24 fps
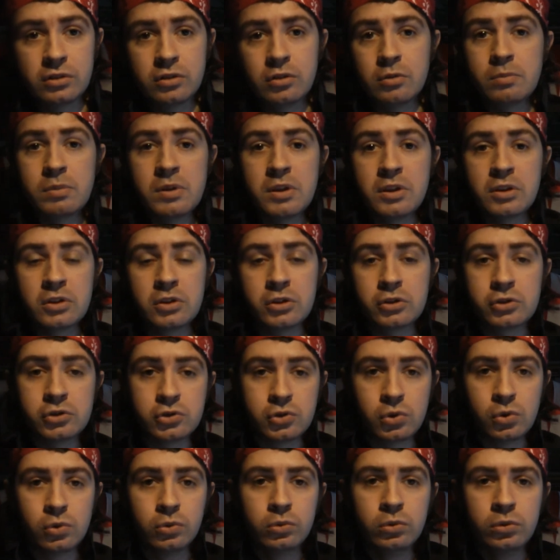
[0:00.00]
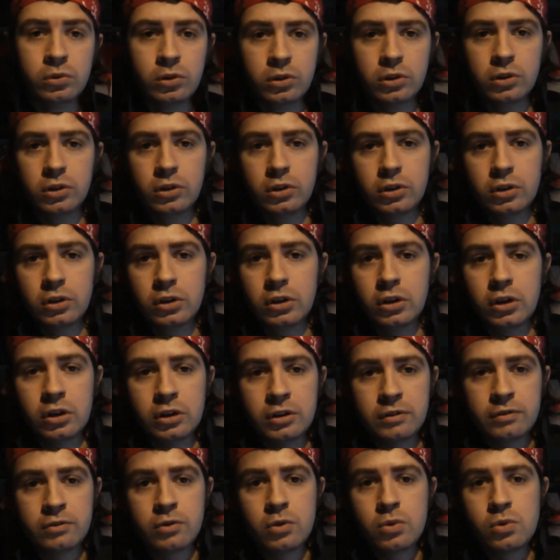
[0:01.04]
to be in control, and
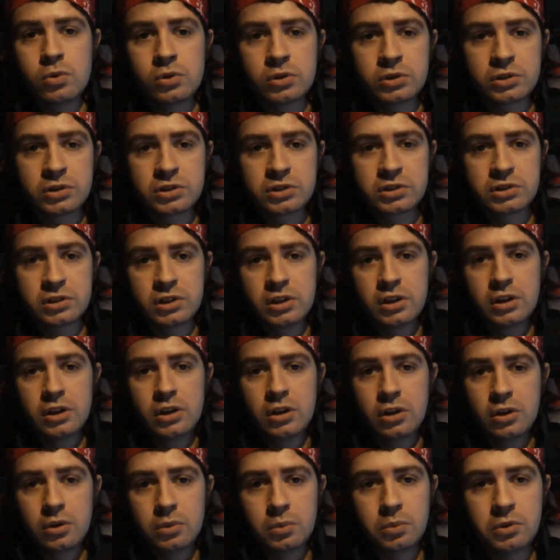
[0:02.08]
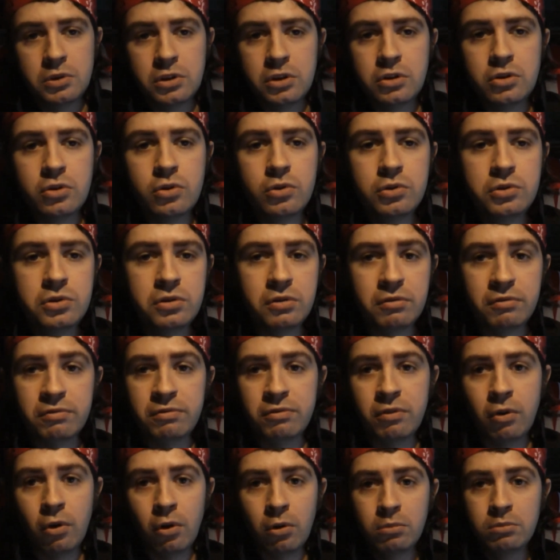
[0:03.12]
of course when the Union
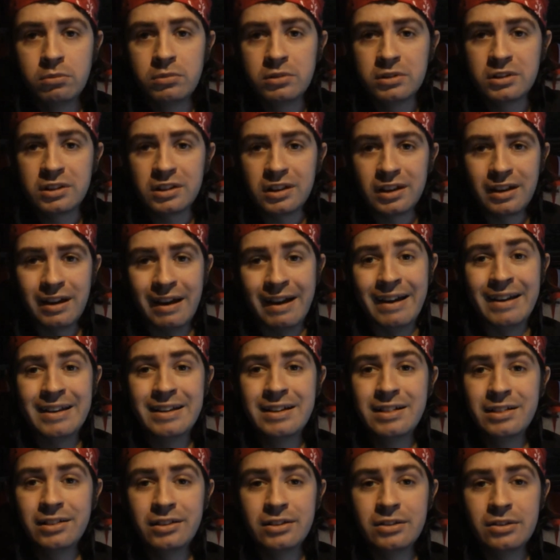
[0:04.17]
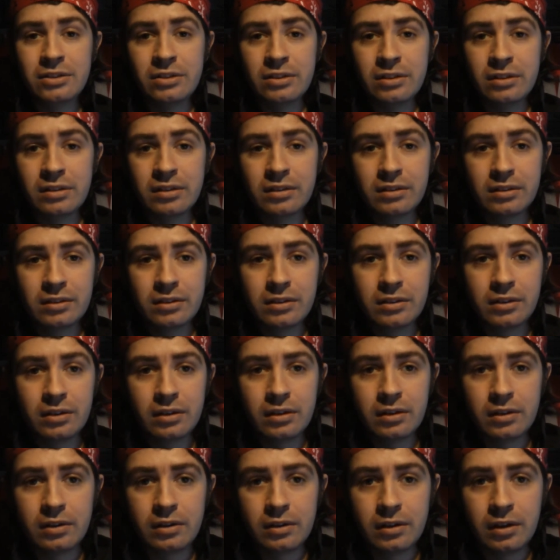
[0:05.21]
formed, England
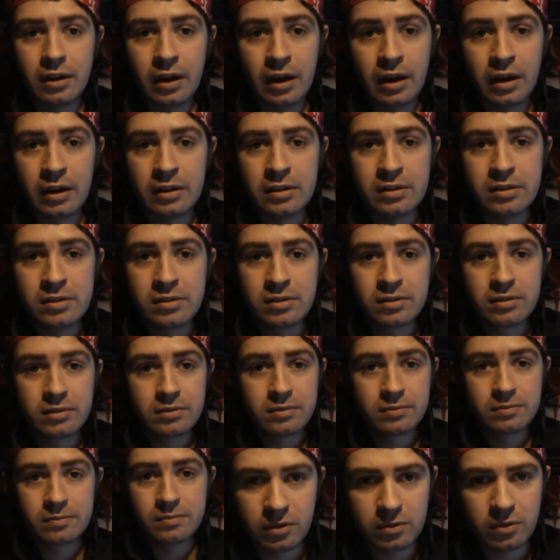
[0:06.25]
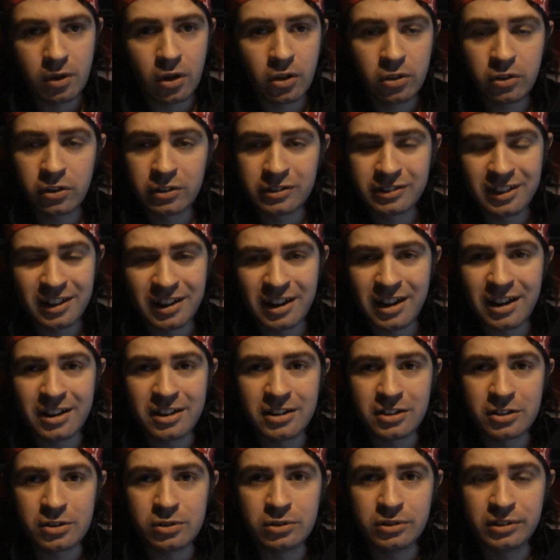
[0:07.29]
had other
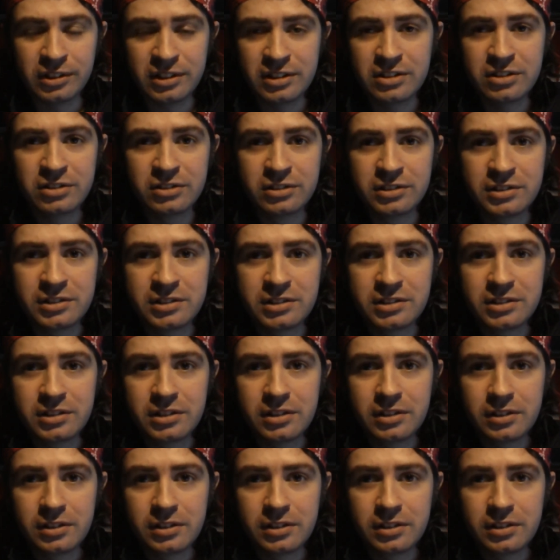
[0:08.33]
tyrannical leaders